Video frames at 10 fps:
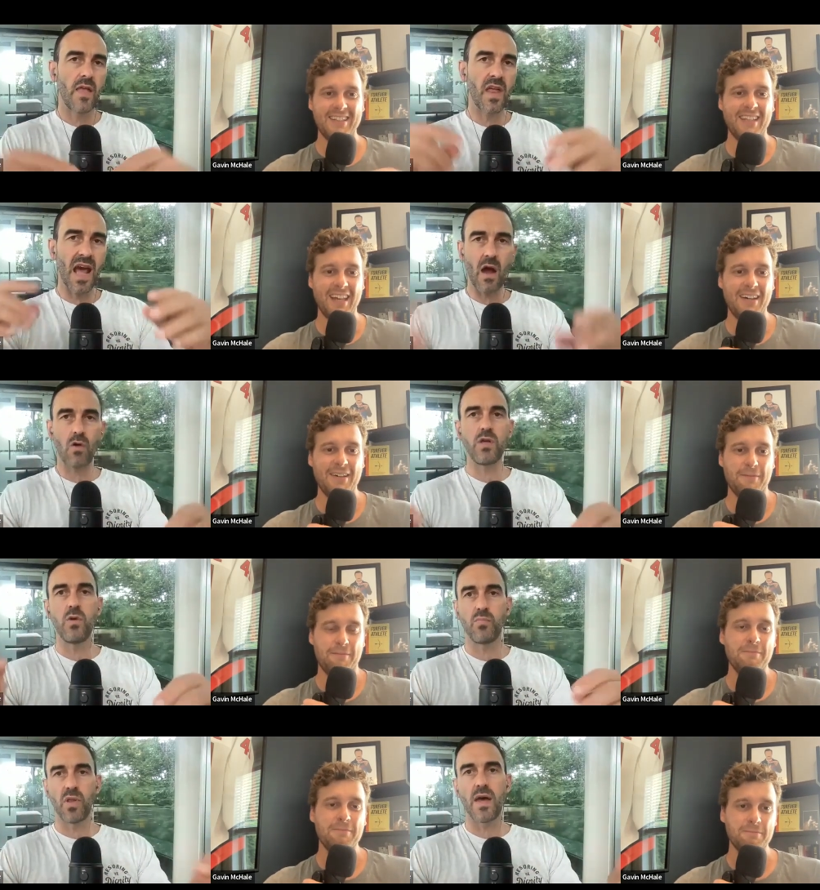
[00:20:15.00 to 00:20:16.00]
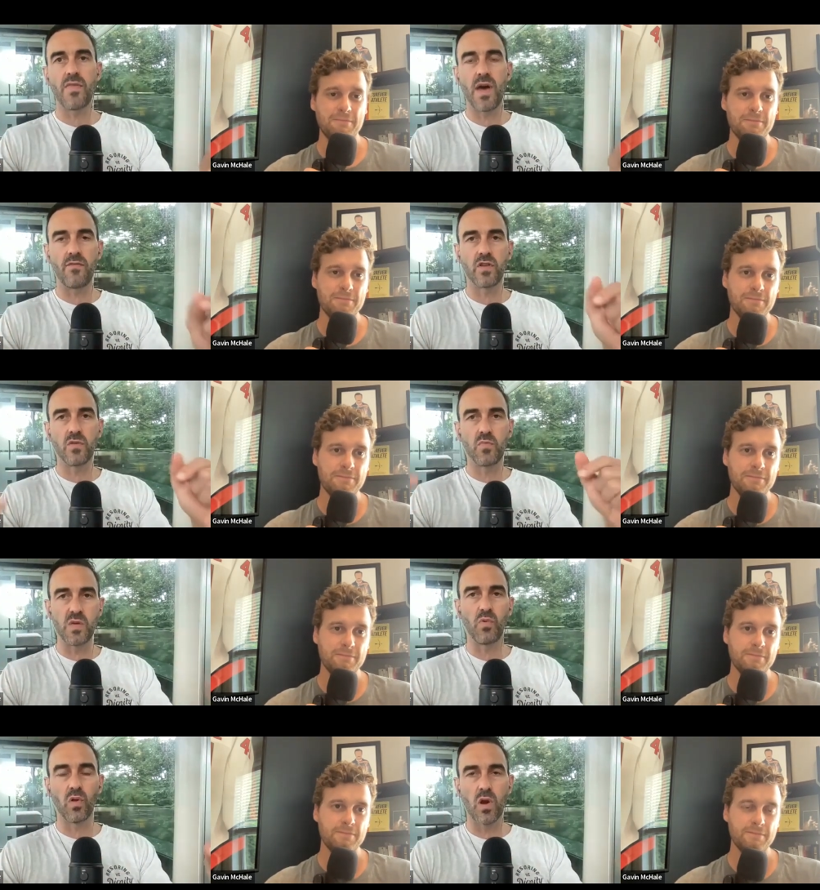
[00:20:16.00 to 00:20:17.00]
Speaker 1: and then yeah. how do you apply that to the
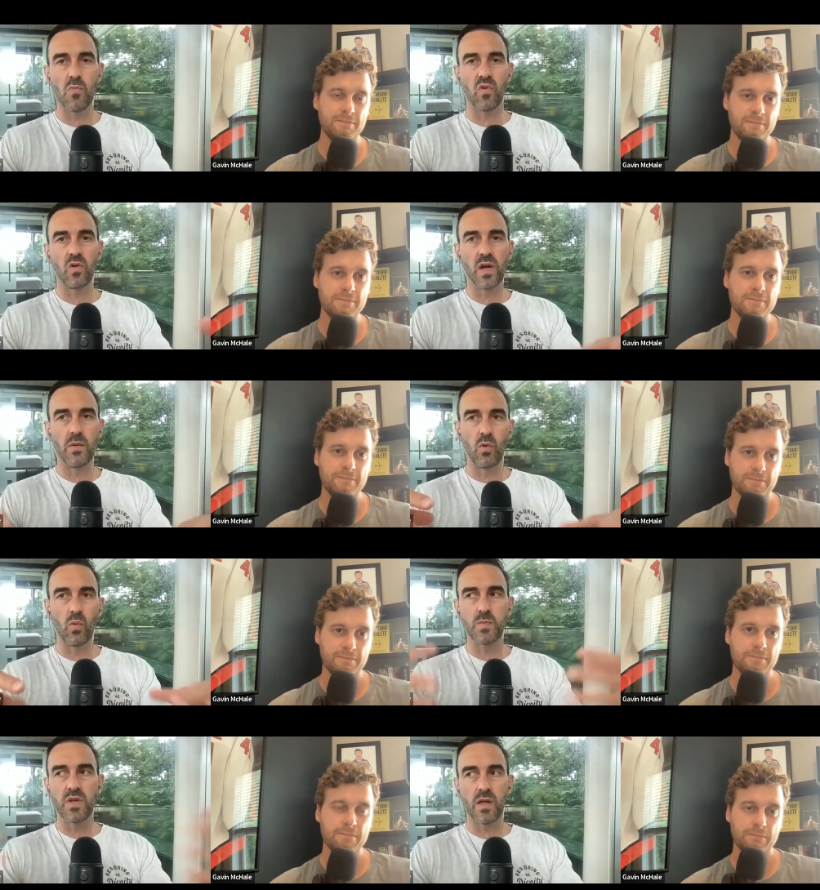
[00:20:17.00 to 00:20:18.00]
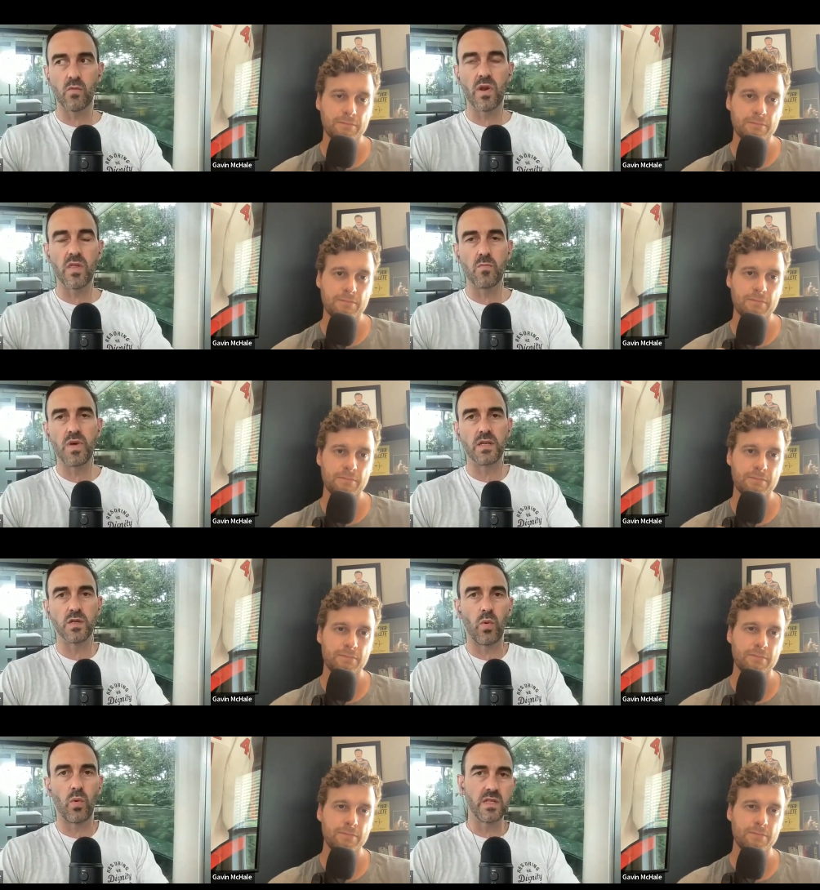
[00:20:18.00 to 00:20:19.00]
people in our program and what's been like one of the
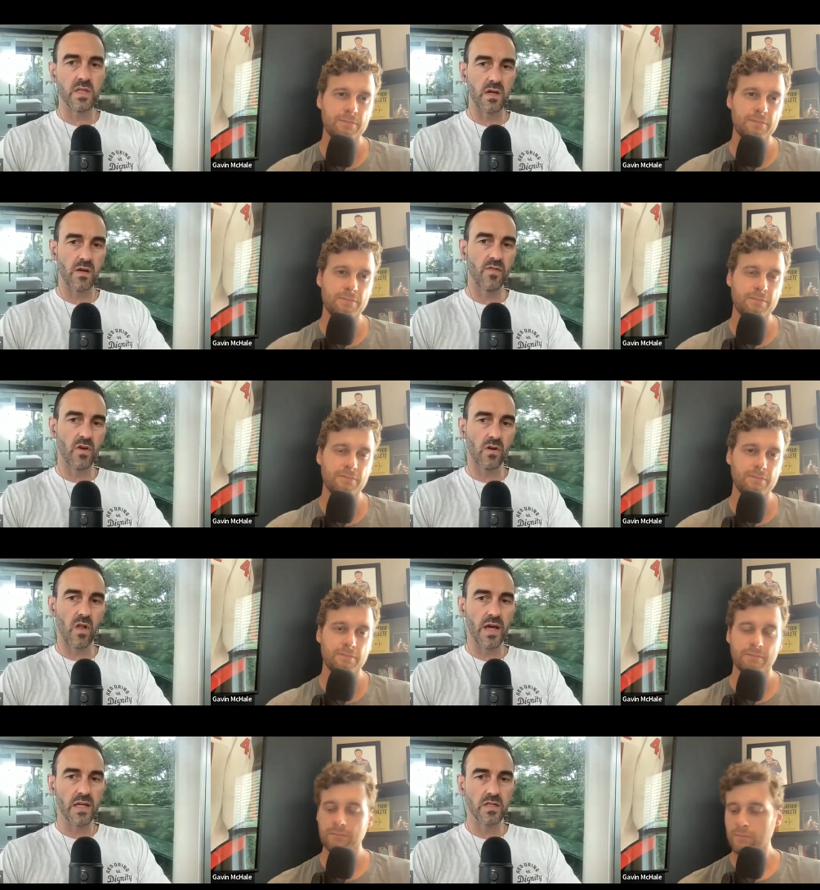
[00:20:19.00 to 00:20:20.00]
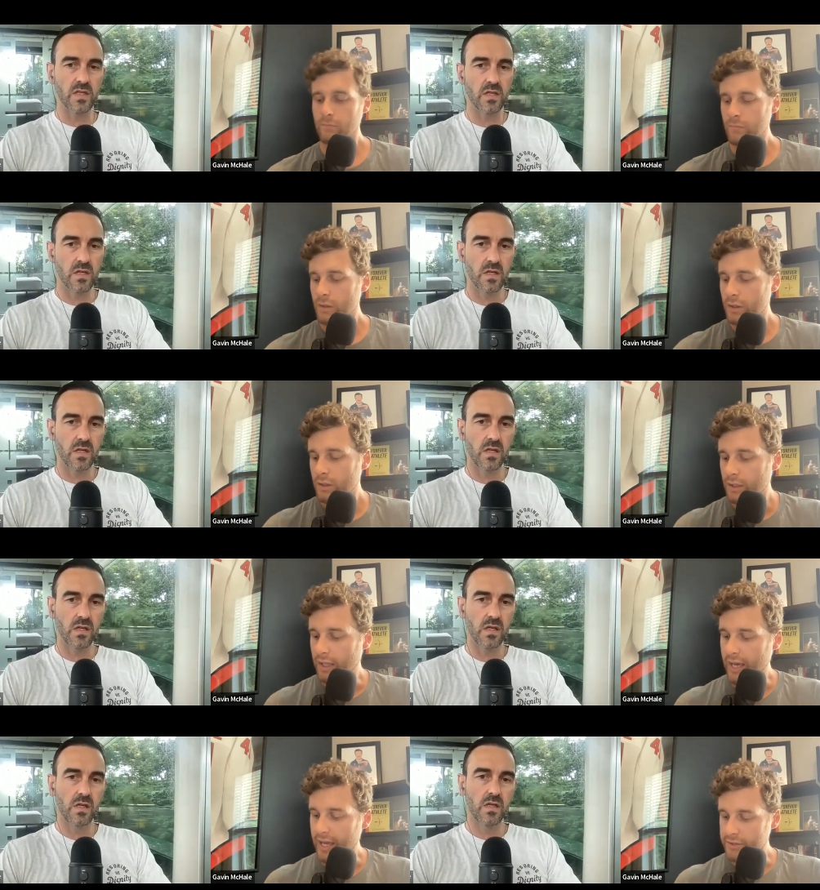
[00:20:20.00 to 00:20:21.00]
biggest wins there for clients
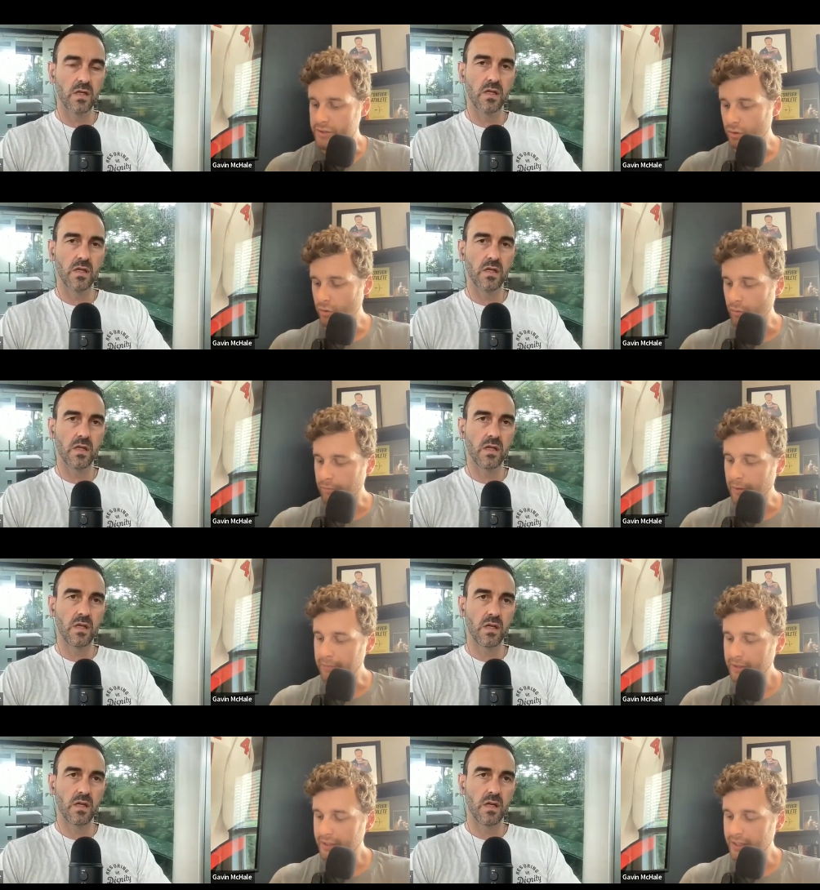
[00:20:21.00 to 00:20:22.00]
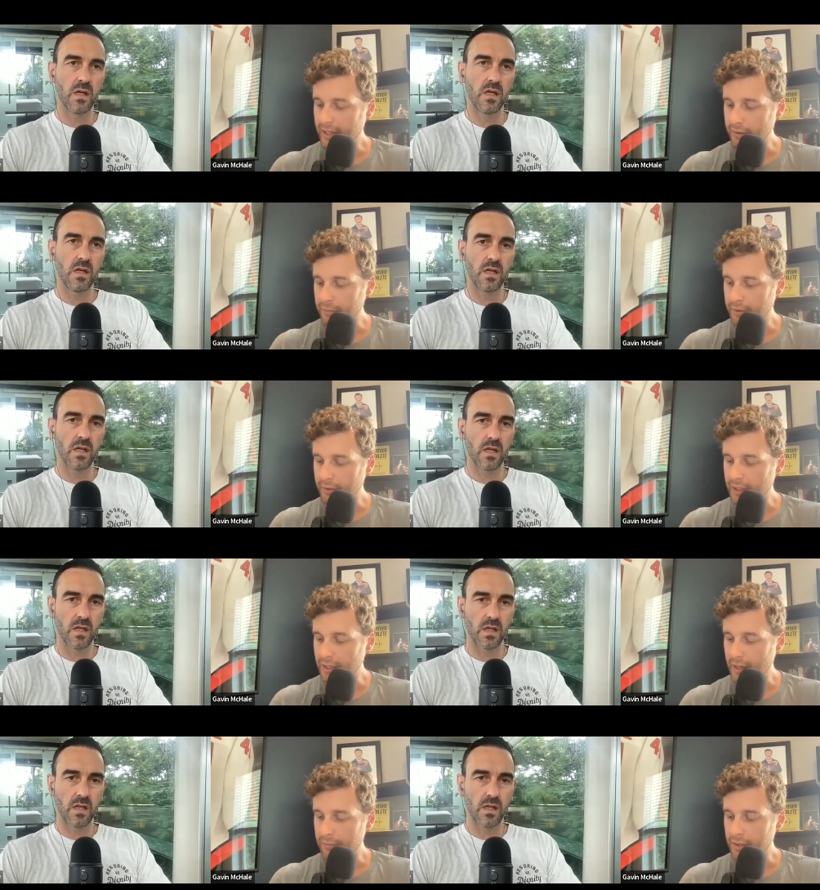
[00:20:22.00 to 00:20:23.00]
Speaker 2: yeah. So public
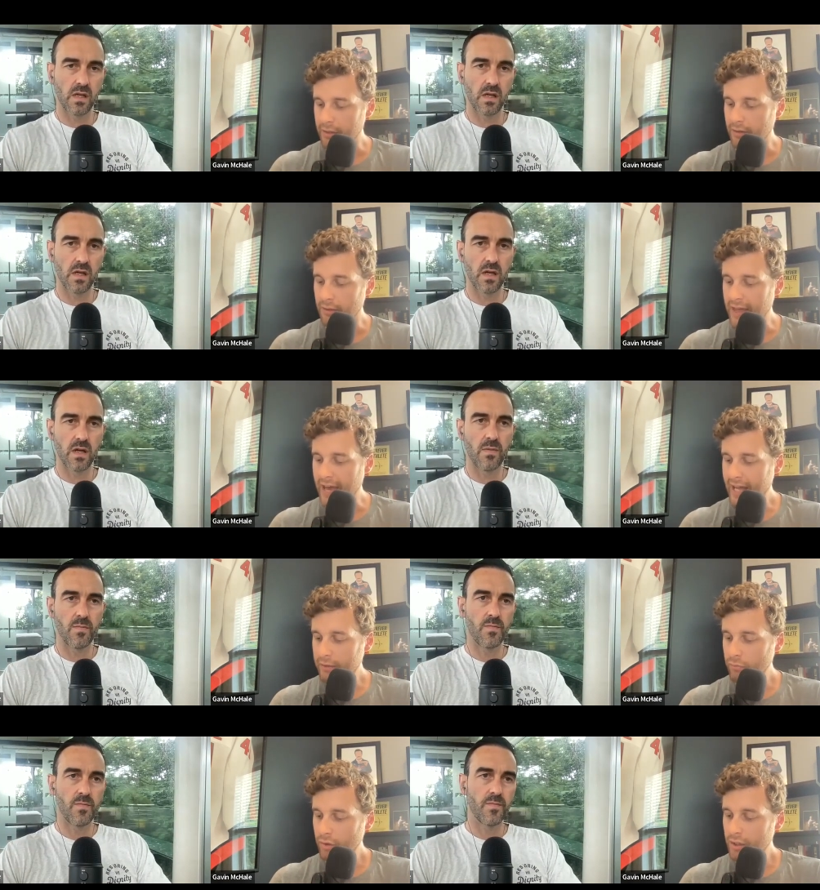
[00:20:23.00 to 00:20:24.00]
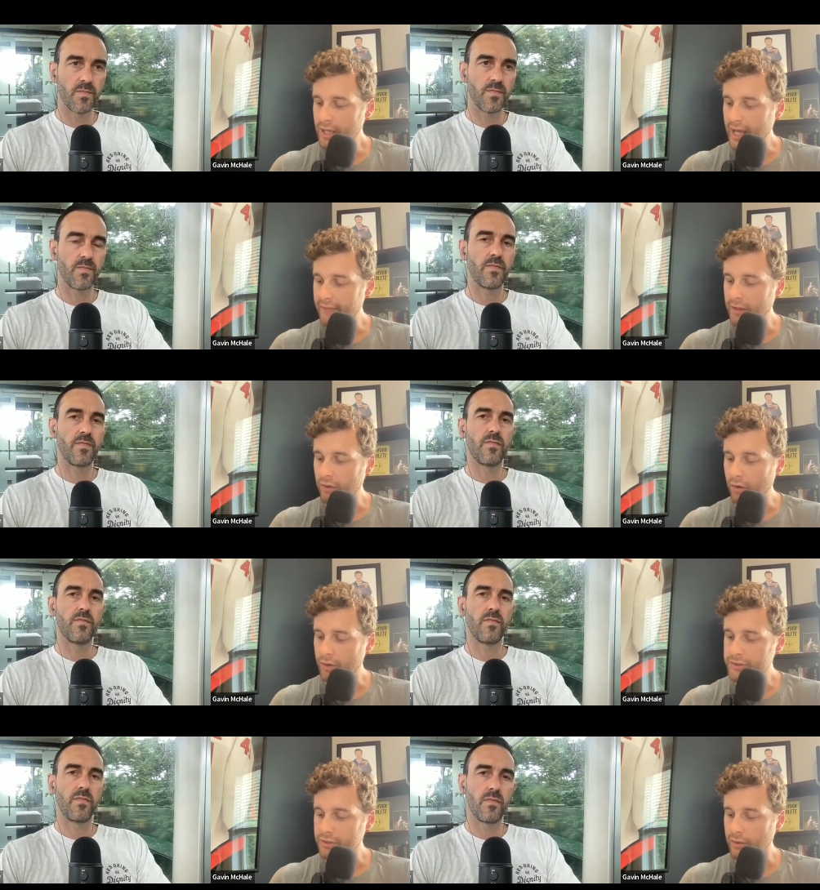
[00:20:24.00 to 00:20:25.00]
accountability. I mean that one, and then
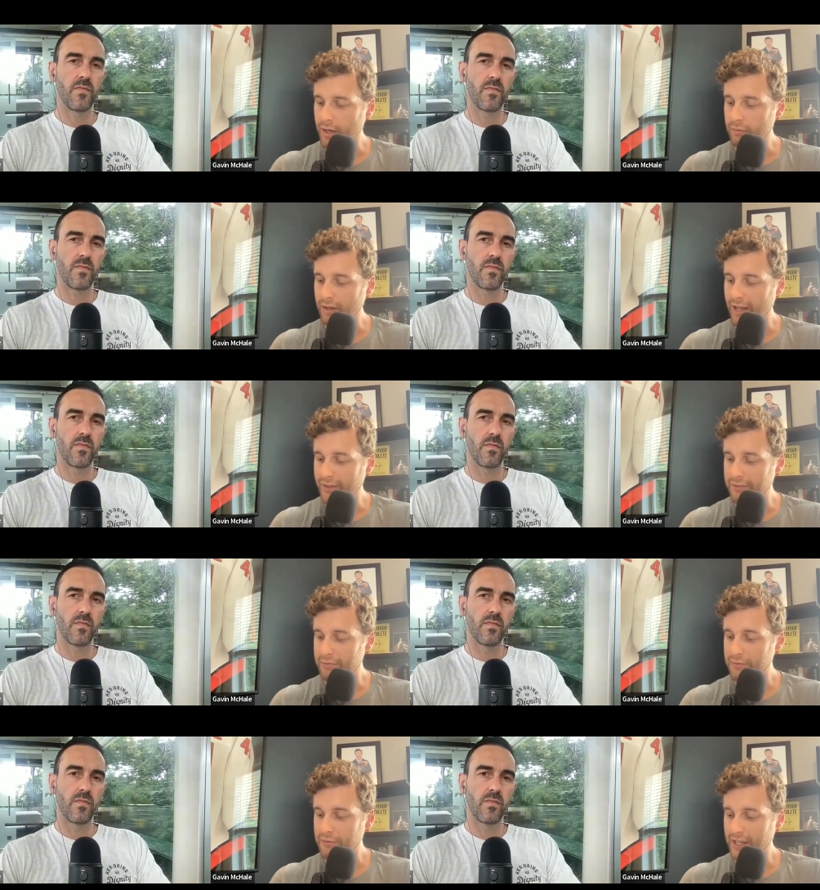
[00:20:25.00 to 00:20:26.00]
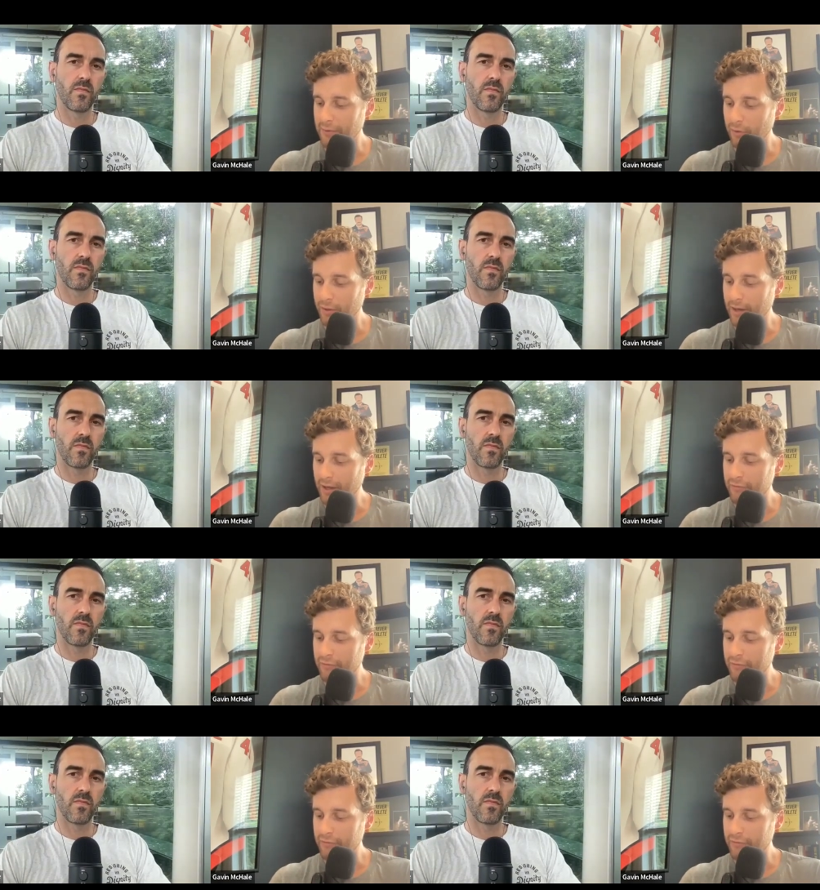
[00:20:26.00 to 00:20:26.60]
also I'll I'll never forget one of my